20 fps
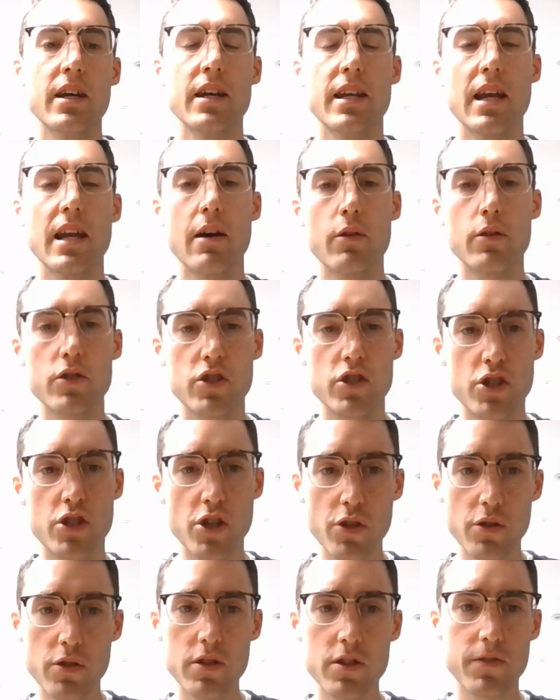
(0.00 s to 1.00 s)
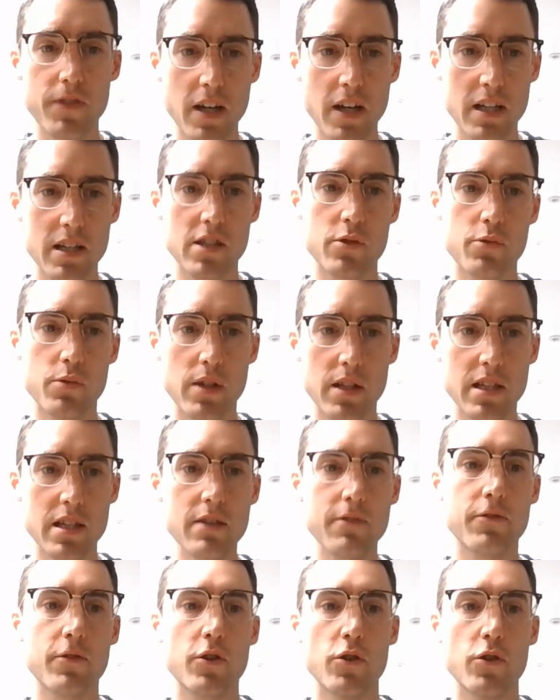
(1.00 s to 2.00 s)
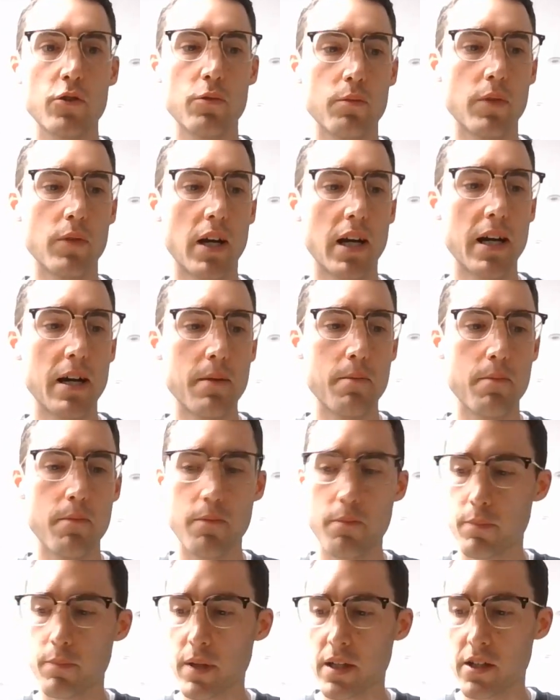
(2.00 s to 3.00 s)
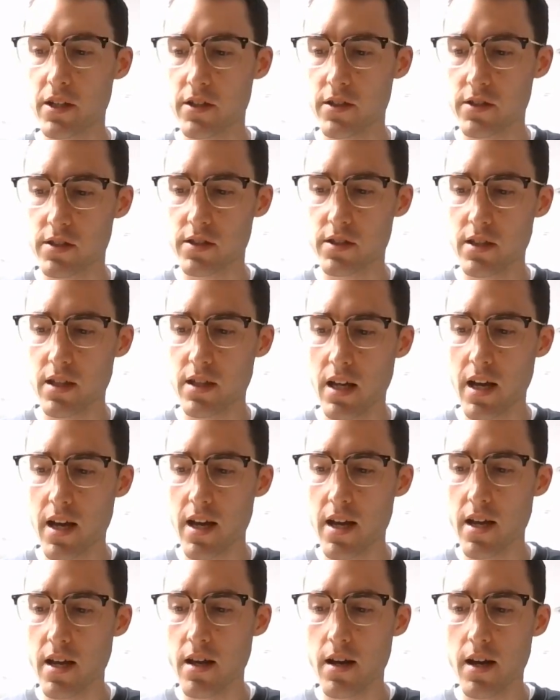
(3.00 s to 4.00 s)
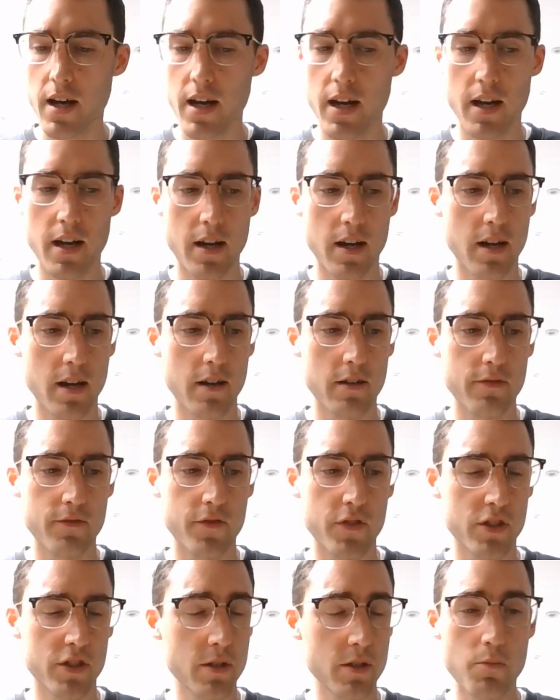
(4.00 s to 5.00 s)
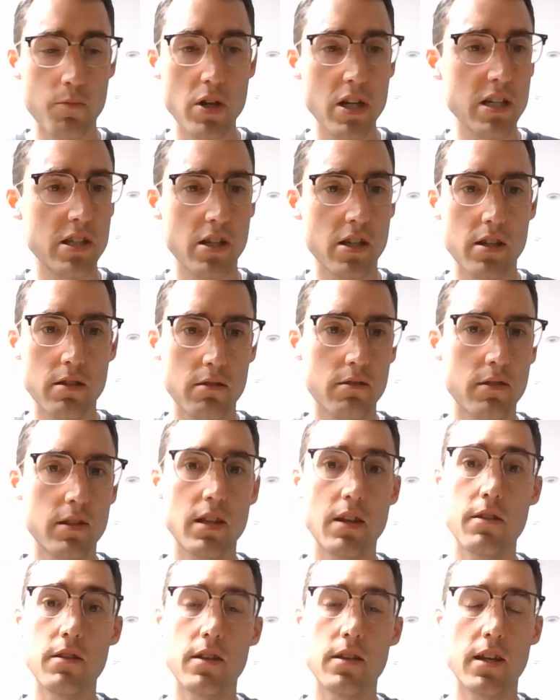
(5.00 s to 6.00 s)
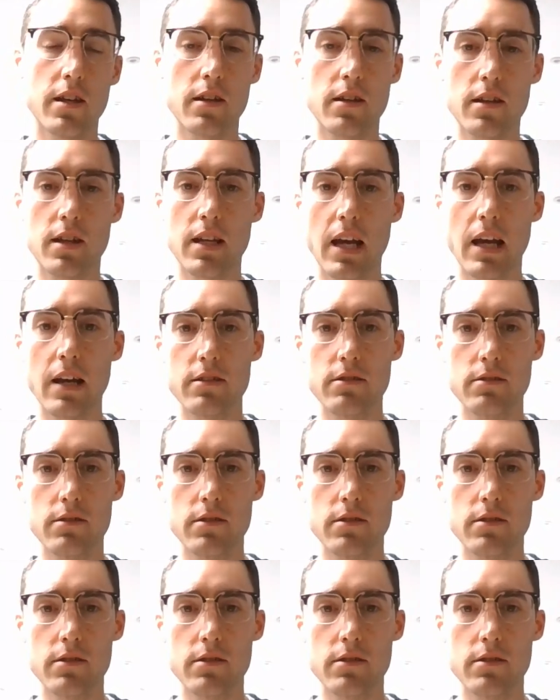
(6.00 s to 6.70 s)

Now, students find this really difficult because they, for some reason, they get